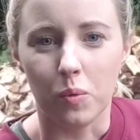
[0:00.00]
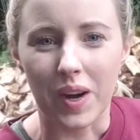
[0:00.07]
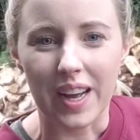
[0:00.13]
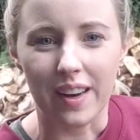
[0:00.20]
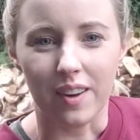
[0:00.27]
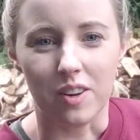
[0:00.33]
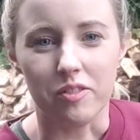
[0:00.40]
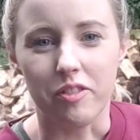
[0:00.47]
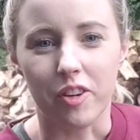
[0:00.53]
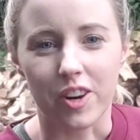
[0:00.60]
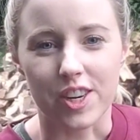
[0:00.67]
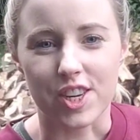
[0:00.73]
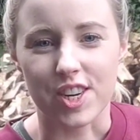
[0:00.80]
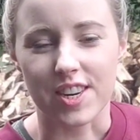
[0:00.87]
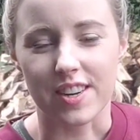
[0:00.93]
Well,
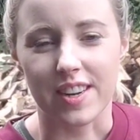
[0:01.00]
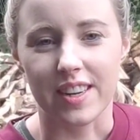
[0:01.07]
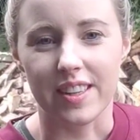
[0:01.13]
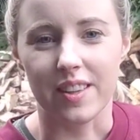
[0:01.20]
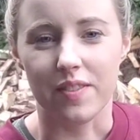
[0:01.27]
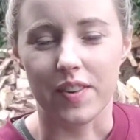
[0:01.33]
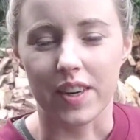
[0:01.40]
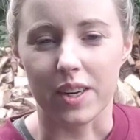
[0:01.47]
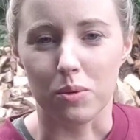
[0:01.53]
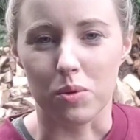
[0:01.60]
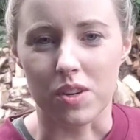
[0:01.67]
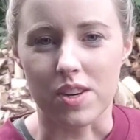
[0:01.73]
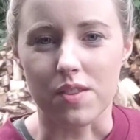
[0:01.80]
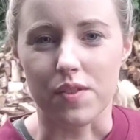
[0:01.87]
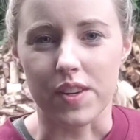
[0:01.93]
unfortunately, the
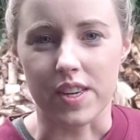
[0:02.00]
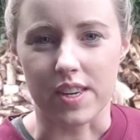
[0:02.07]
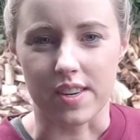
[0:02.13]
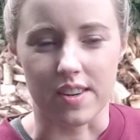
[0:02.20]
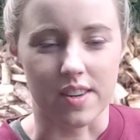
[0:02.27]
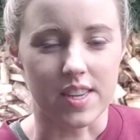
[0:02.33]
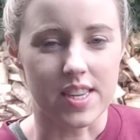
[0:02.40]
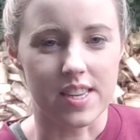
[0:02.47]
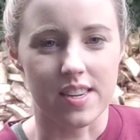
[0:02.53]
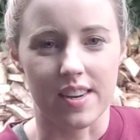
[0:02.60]
firewood defeated us.